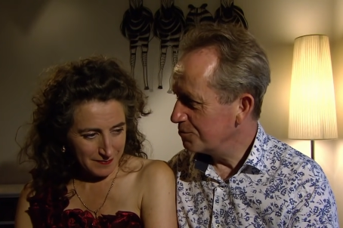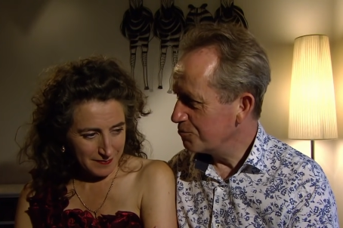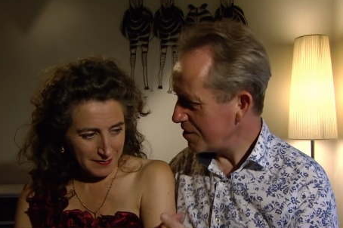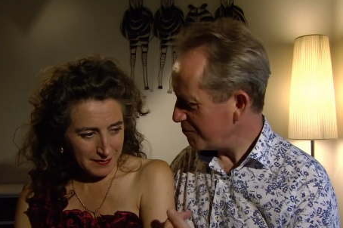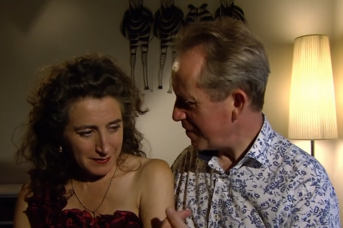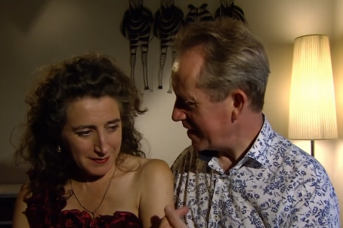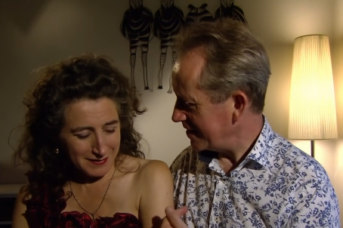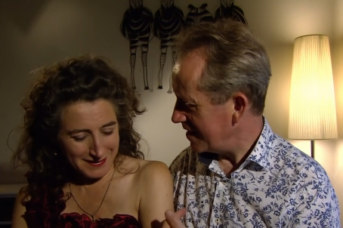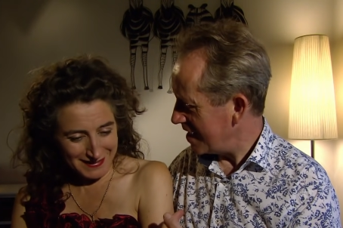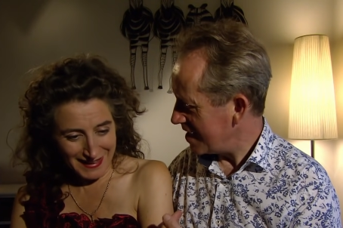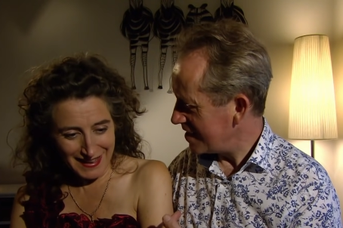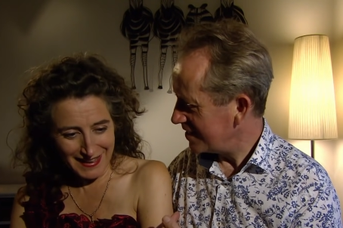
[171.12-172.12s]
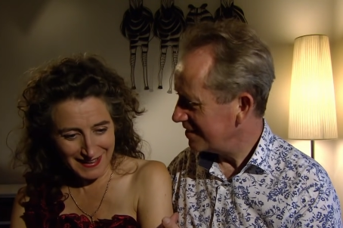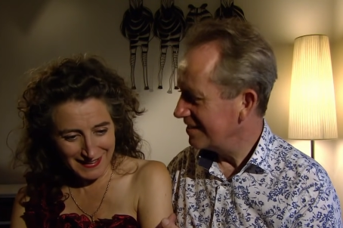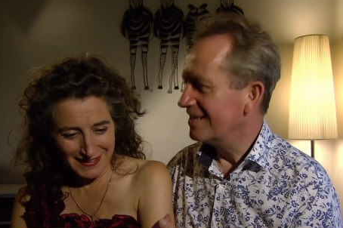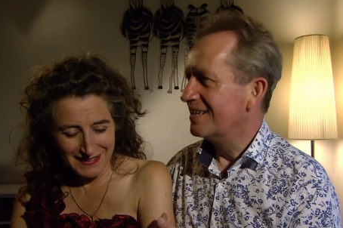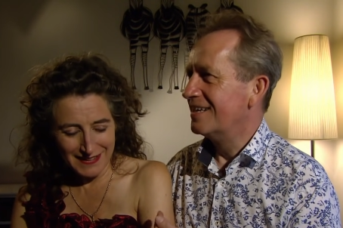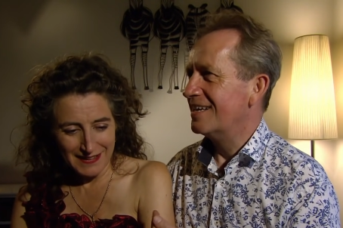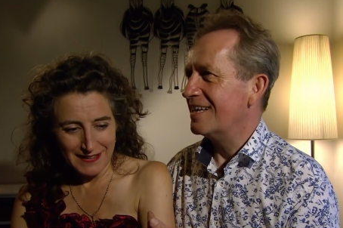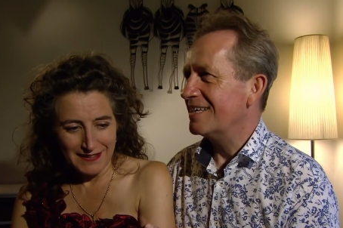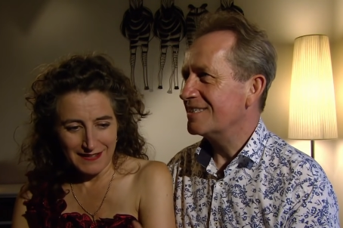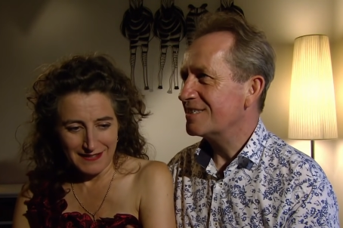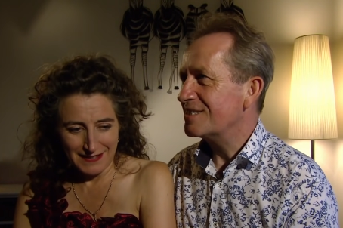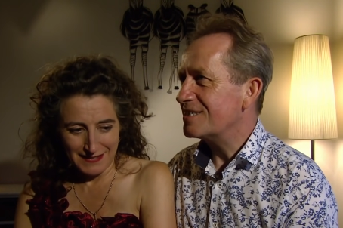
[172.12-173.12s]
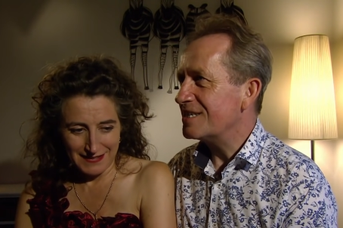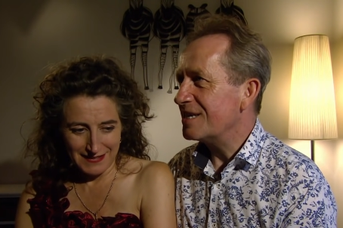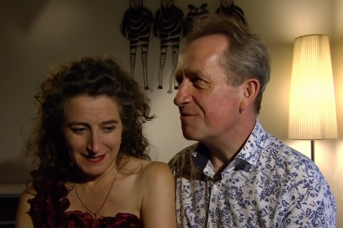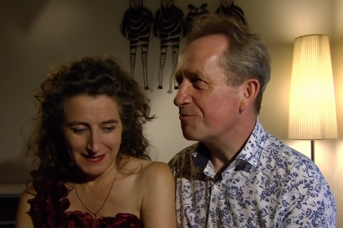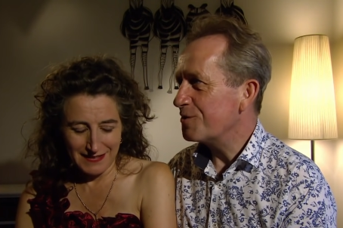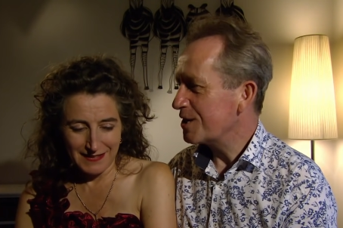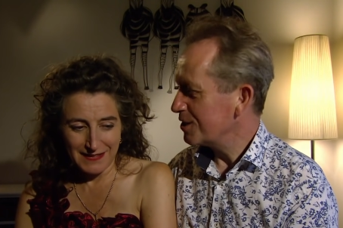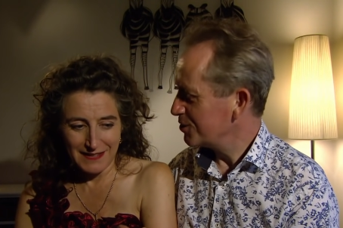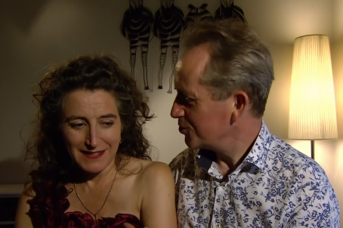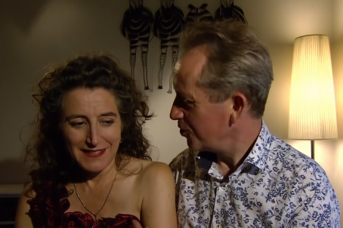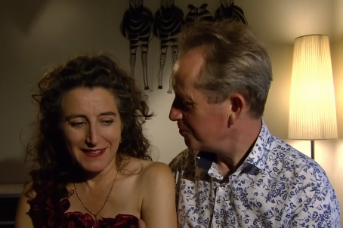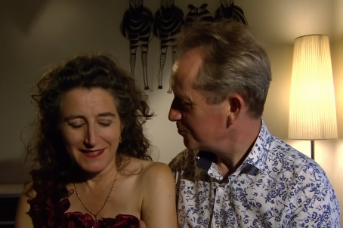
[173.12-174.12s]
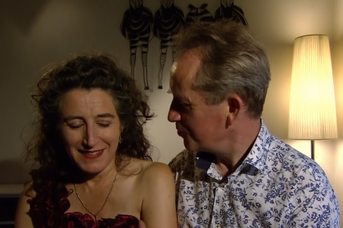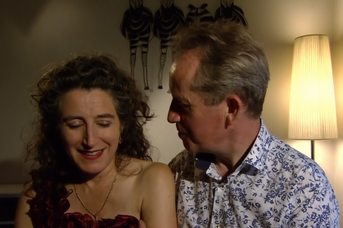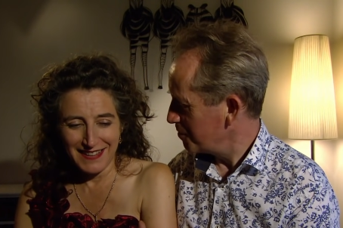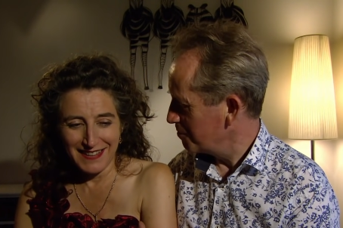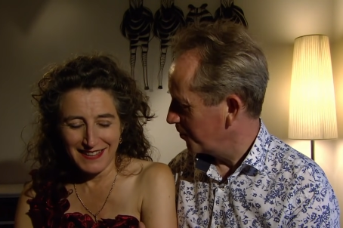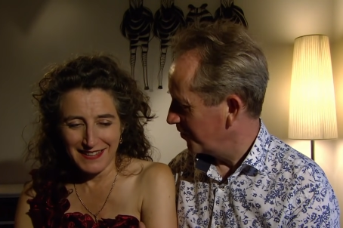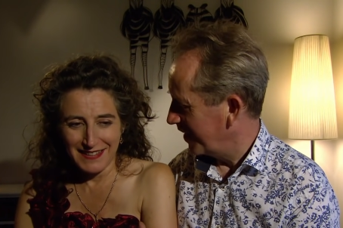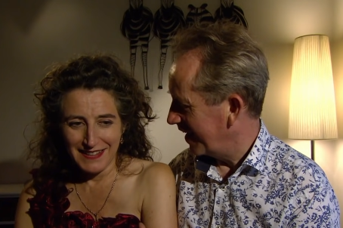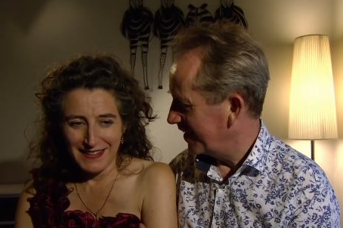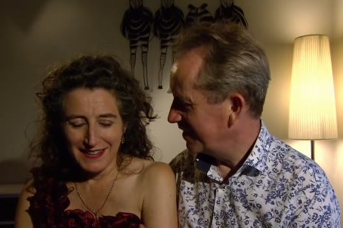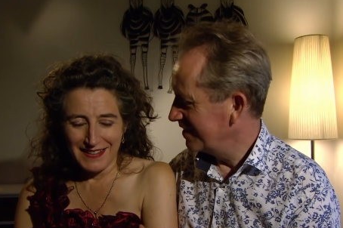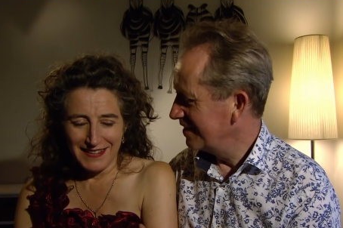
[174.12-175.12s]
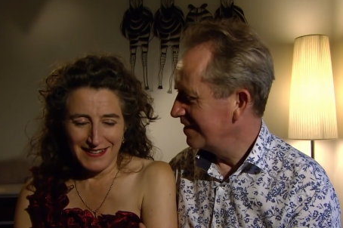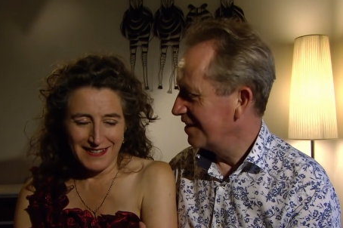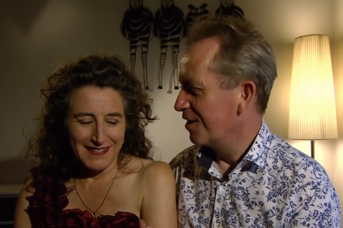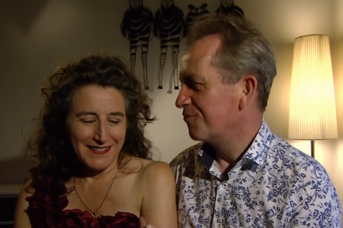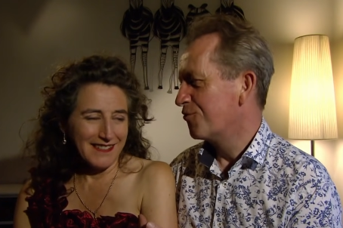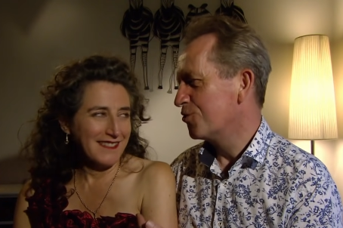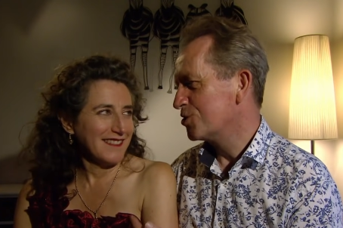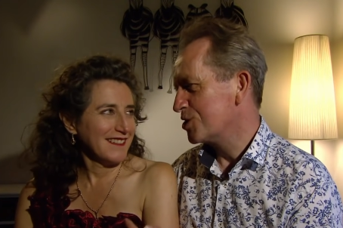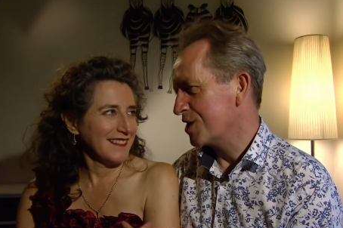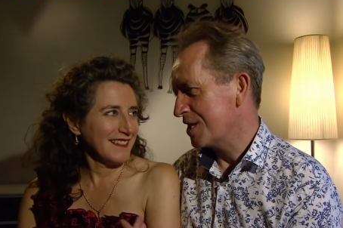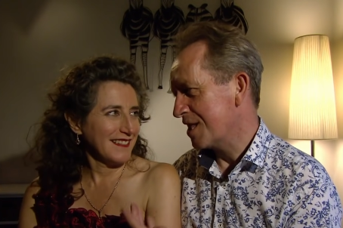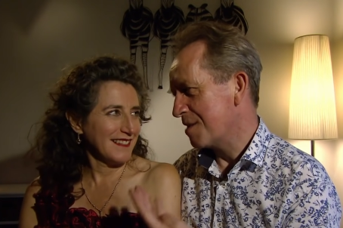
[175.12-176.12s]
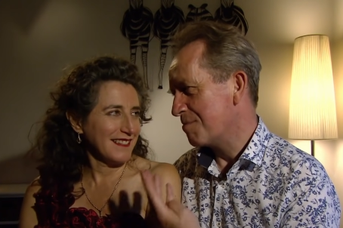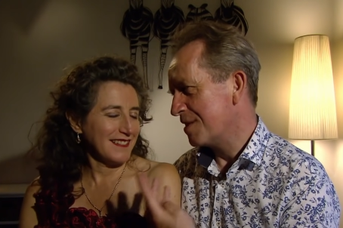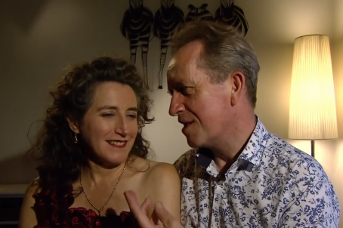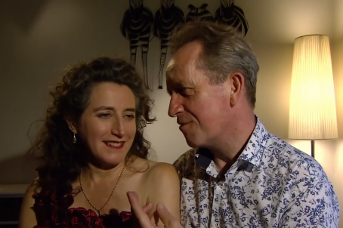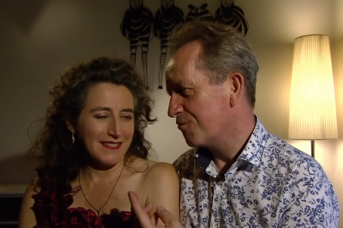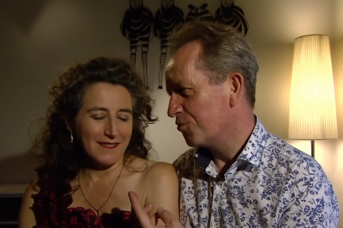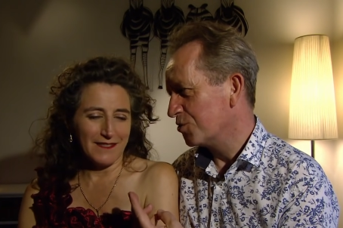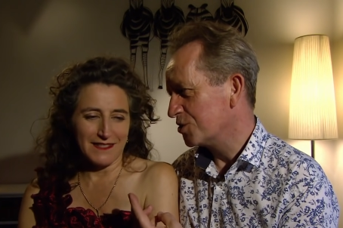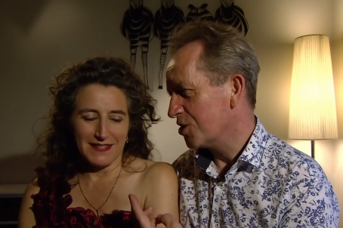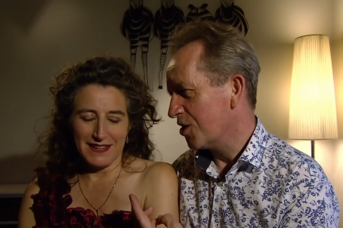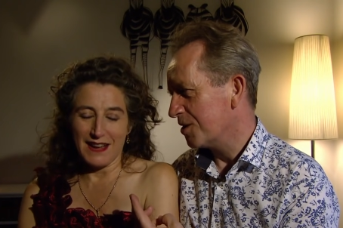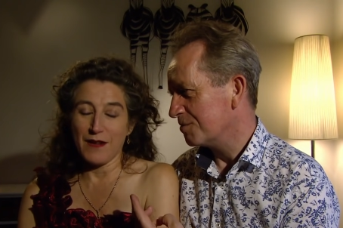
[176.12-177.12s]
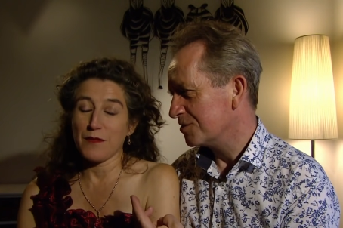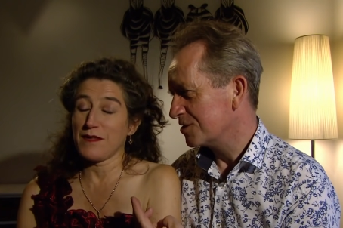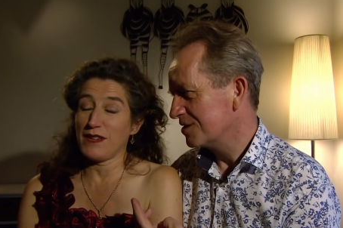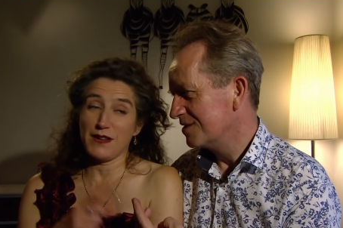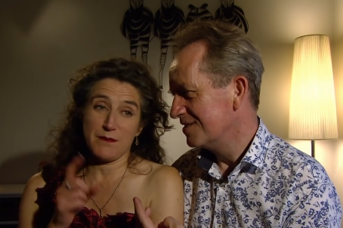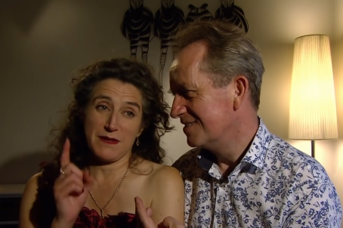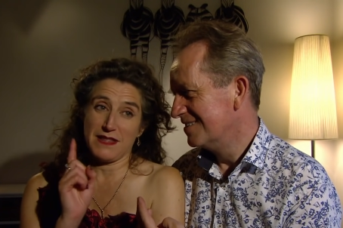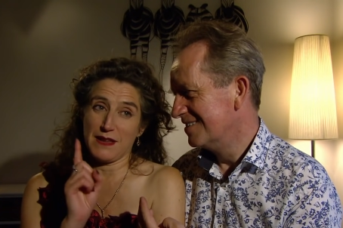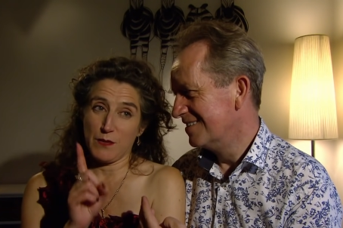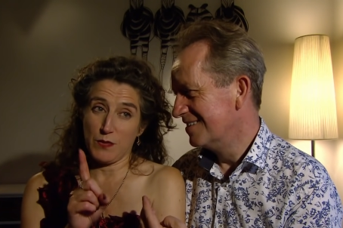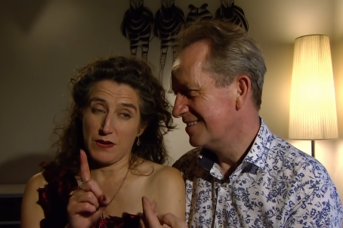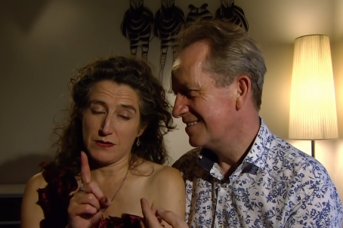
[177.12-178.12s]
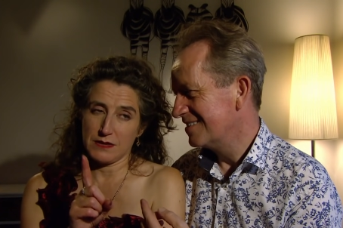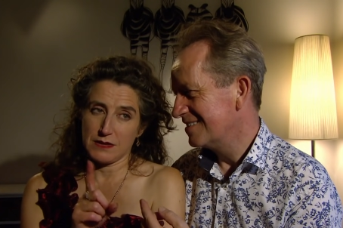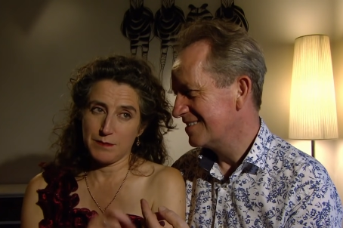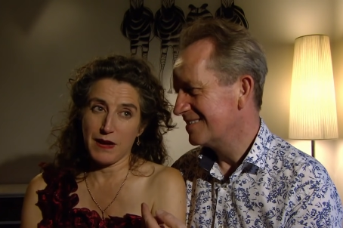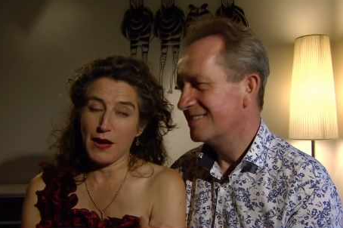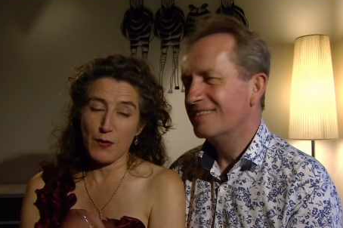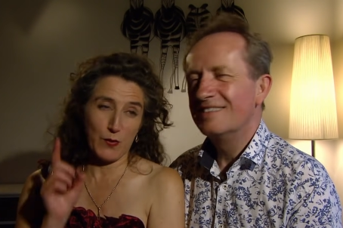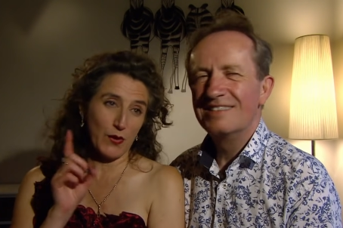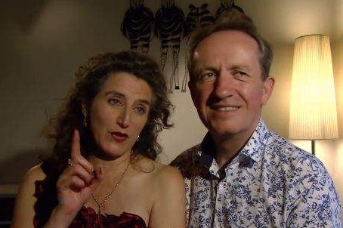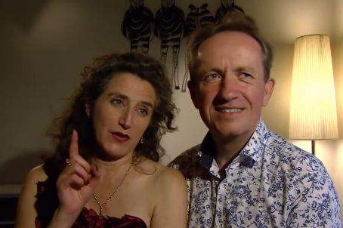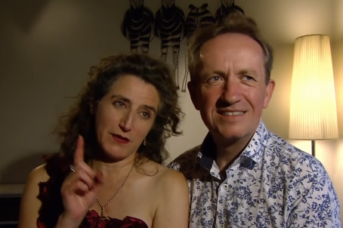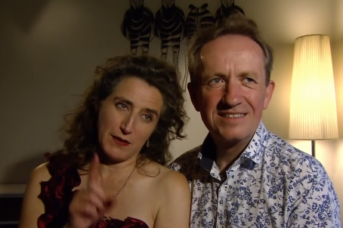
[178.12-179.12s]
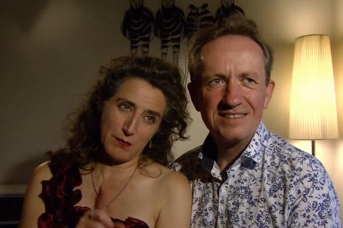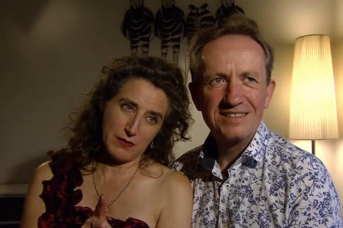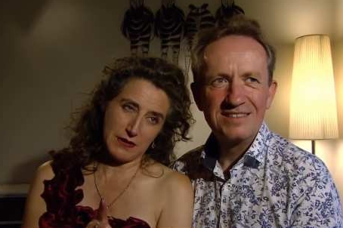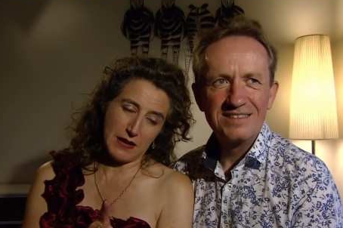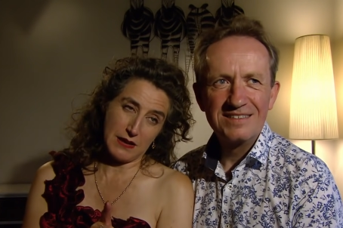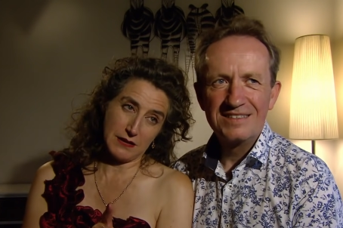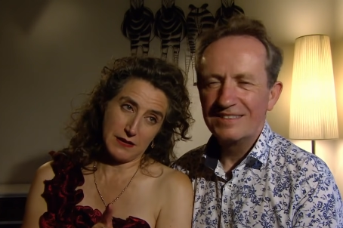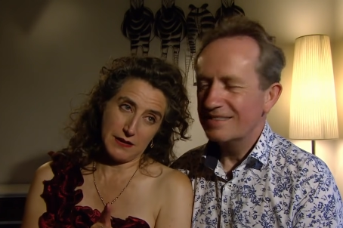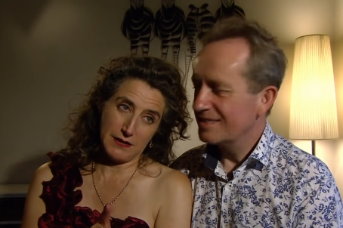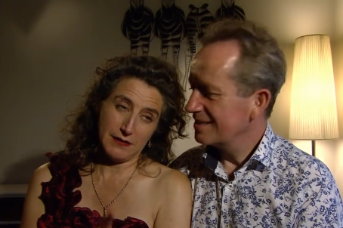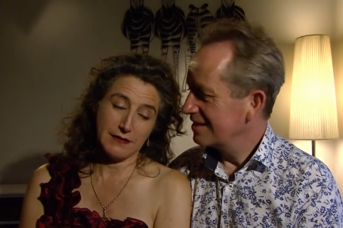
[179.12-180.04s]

Speaker 1: we've been there. Let's see if we can top trump them on that. Unfortunately, they'd been there four times.
Speaker 2: And we've only been there once, but it was on the Britannia.